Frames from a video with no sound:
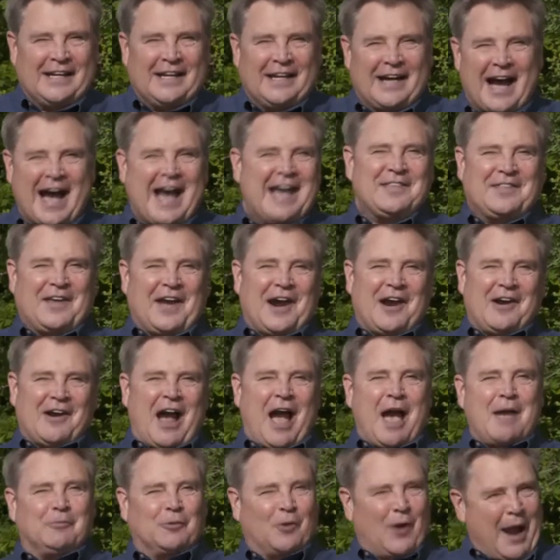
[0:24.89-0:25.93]
Hi there,
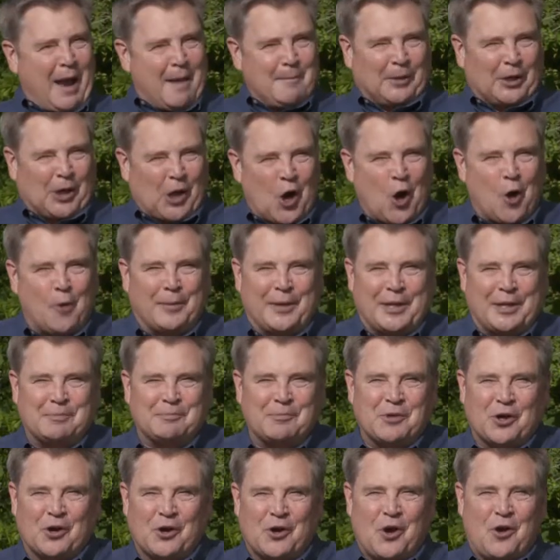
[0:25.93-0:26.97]
I'm Grant McComey,
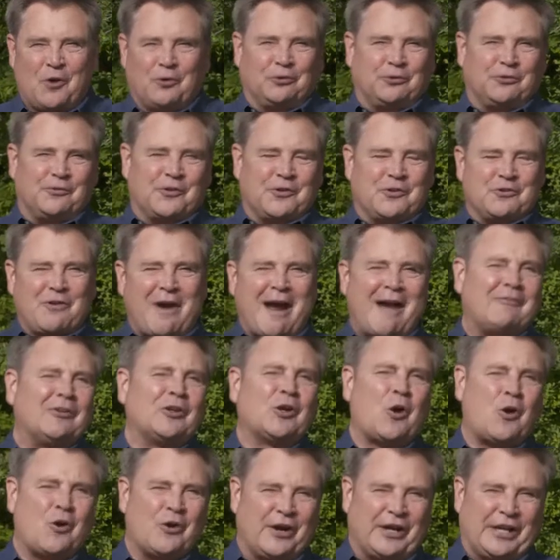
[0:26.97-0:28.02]
your host for Travel
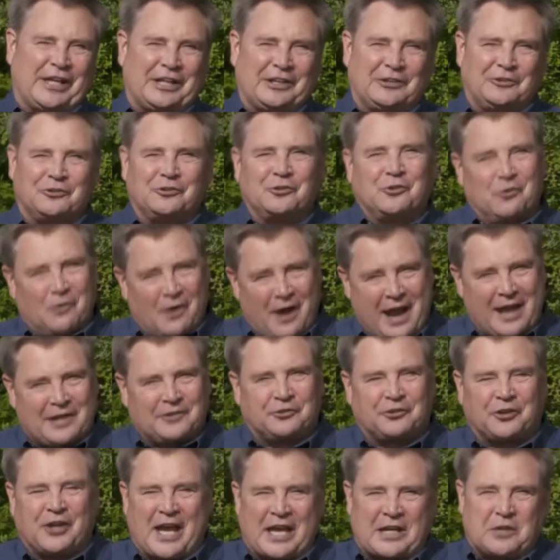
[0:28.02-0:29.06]
Oregon's
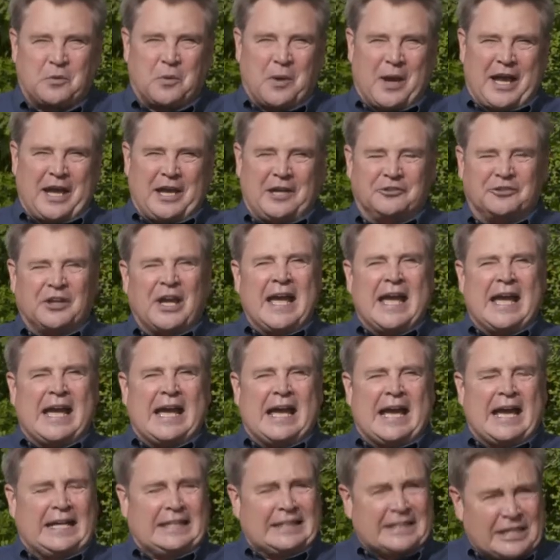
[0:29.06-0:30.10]
Grant's Getaways.
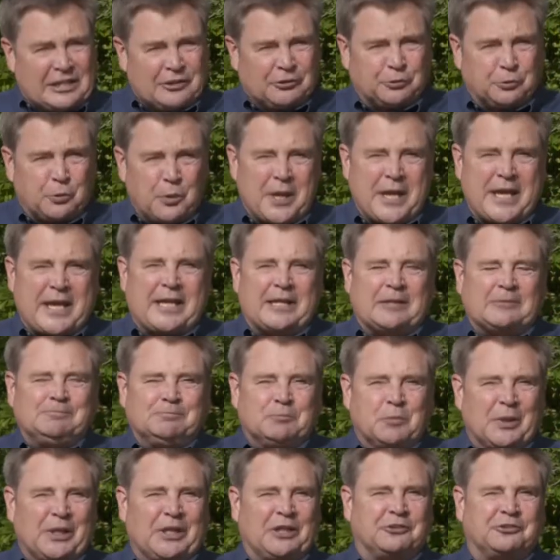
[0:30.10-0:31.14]
And this week,
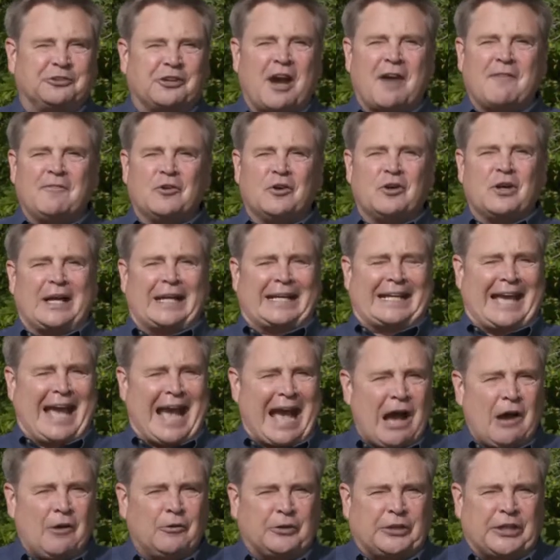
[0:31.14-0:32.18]
we discover a
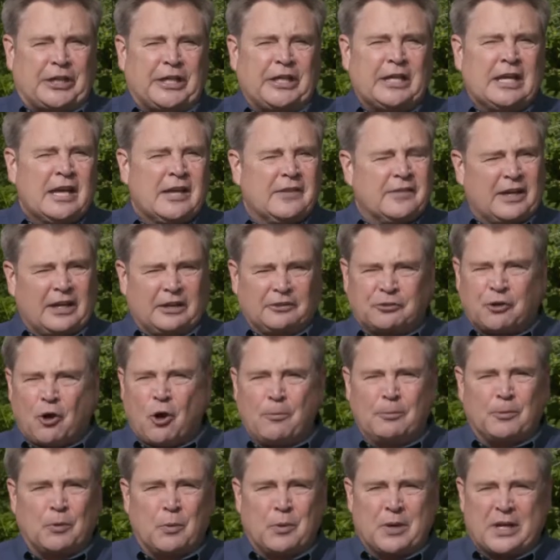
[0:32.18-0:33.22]
county that is
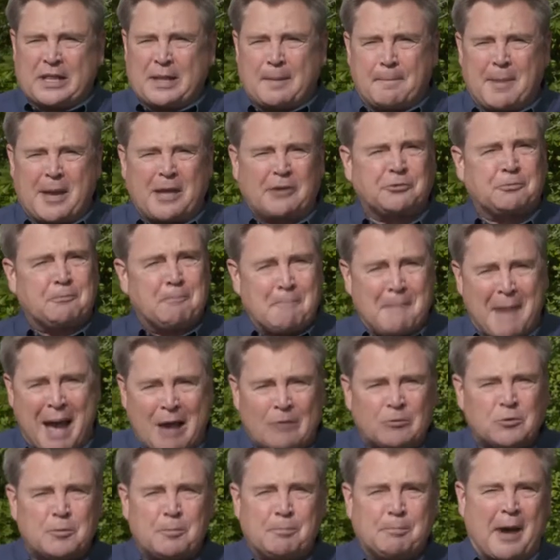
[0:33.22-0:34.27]
home to one of the best
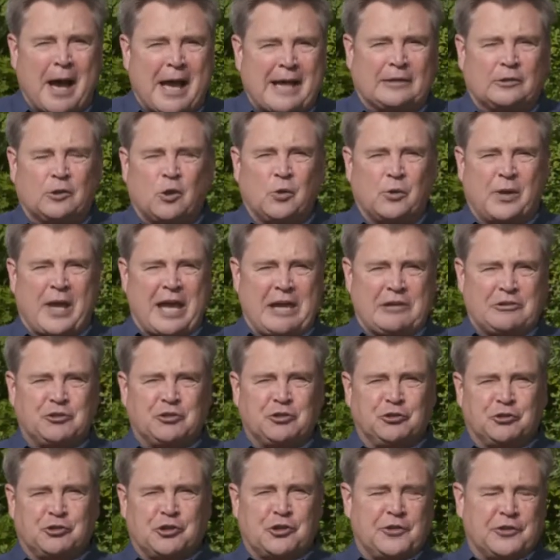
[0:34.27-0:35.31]
mountain bike
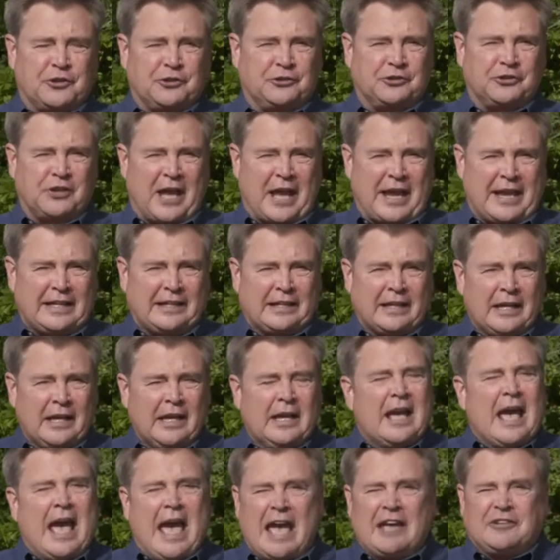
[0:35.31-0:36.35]
locations in the state,
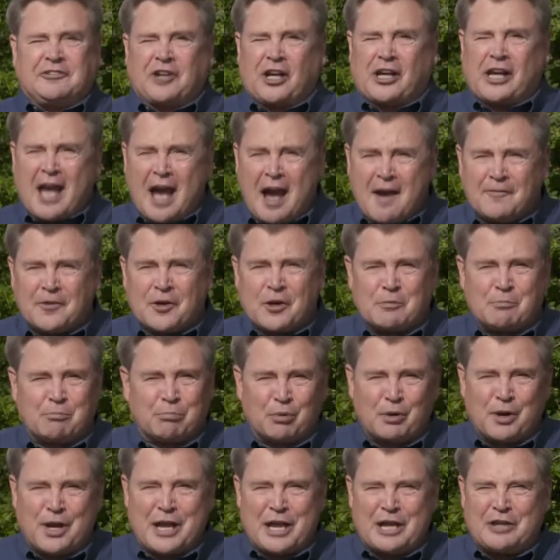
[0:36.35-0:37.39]
has a covered
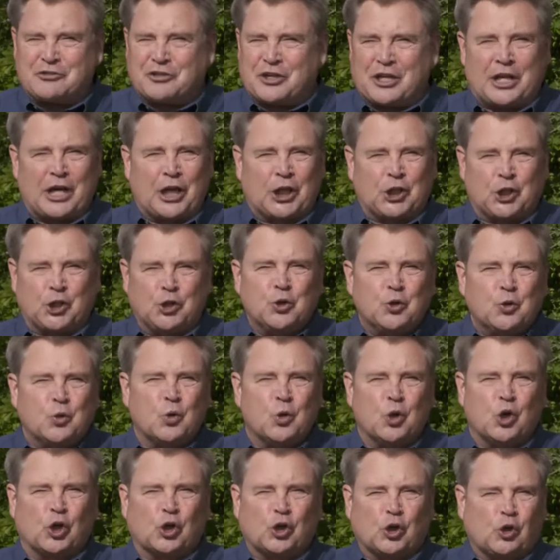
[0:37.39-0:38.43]
bridge and a
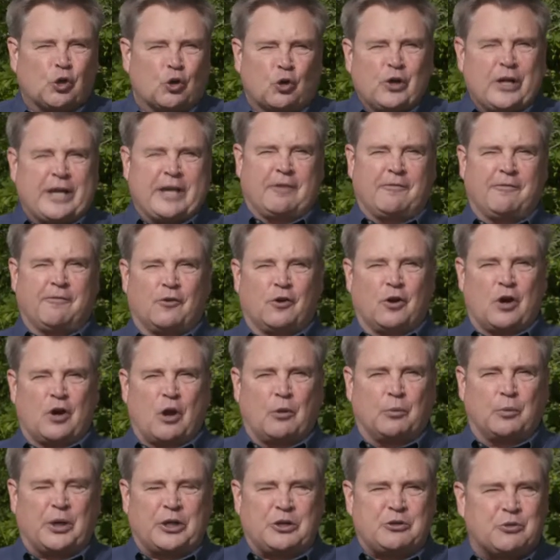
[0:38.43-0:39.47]
cool creek for a
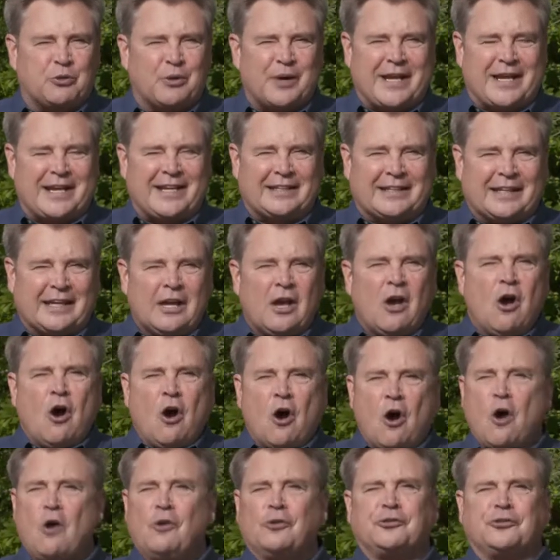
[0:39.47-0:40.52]
retreat,
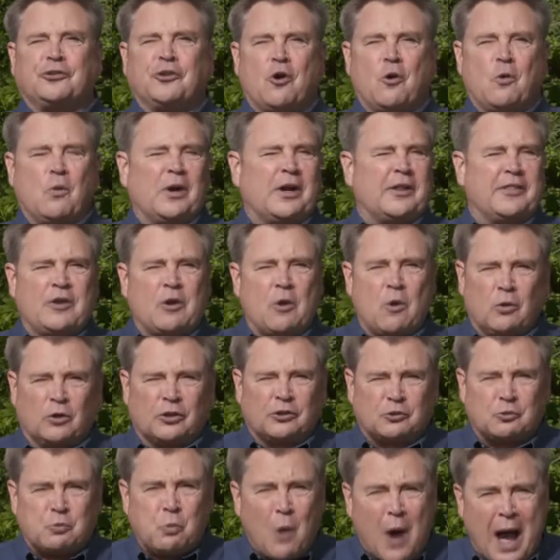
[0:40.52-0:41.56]
also one of the
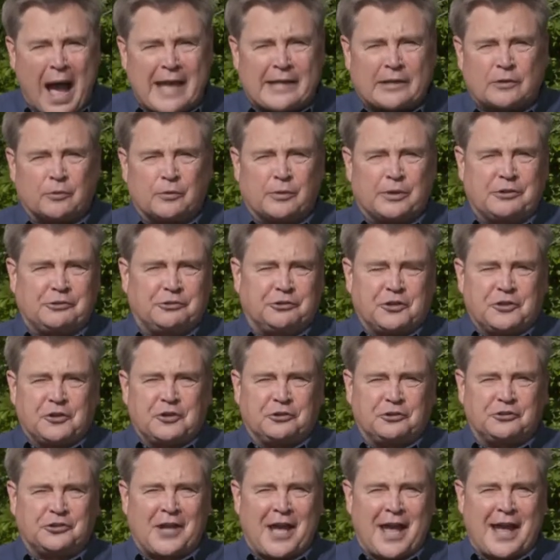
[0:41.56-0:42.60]
oldest wineries in the
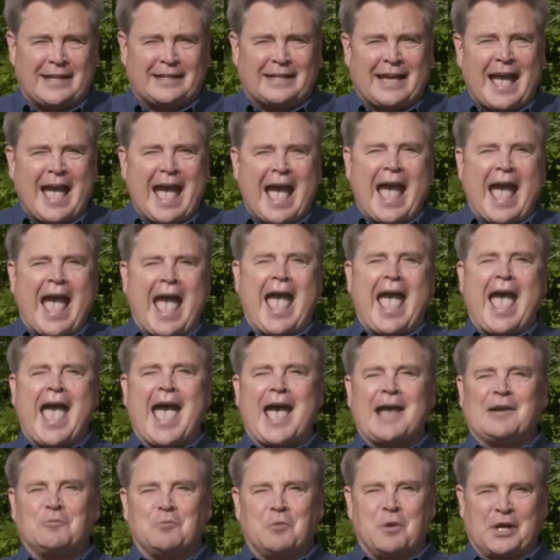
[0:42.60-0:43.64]
state,
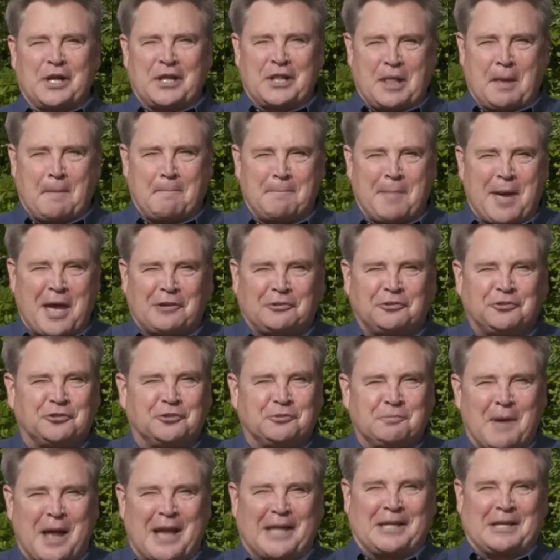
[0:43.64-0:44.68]
and one of the best
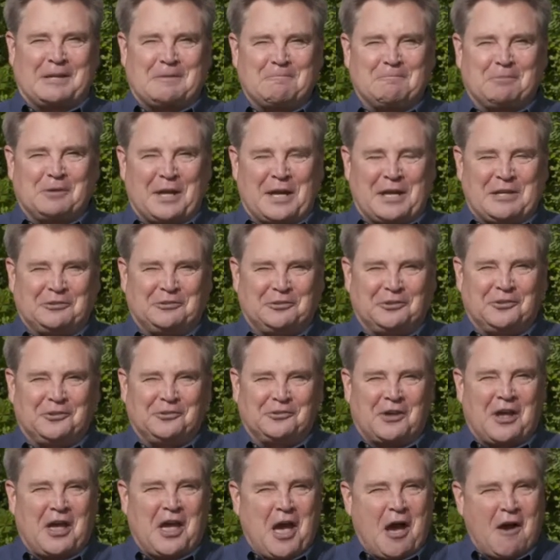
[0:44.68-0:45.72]
smelling
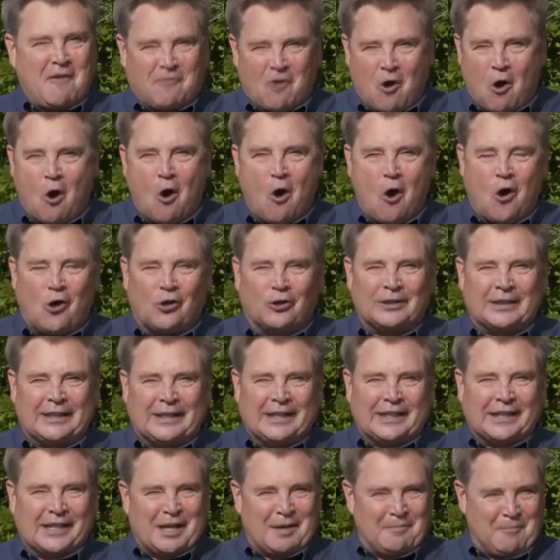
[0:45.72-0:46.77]
places of all.
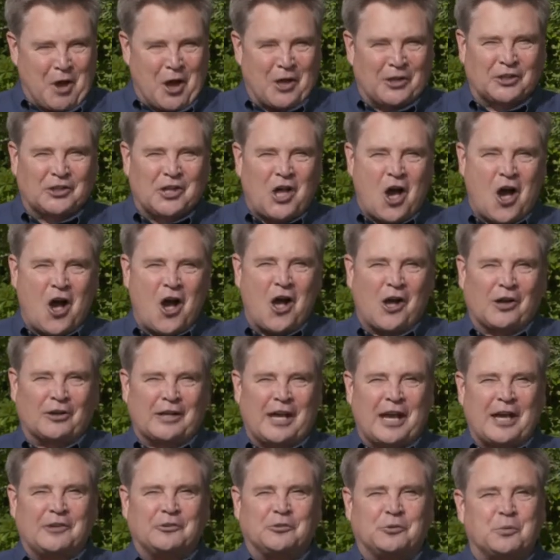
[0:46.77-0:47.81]
Come on along
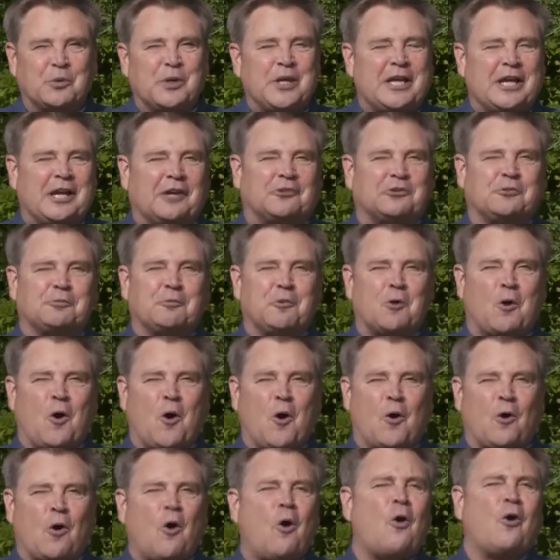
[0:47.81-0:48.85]
as we
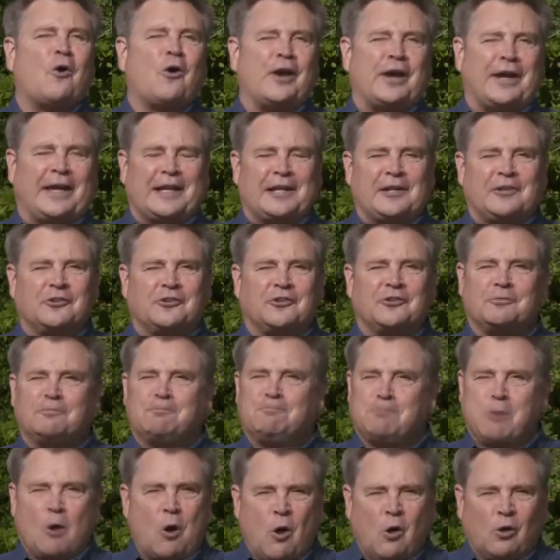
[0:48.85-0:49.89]
explore Oregon's
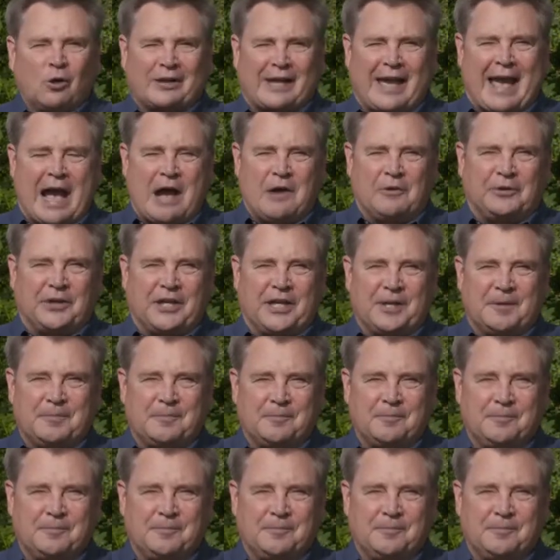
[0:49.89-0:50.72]
Polk County.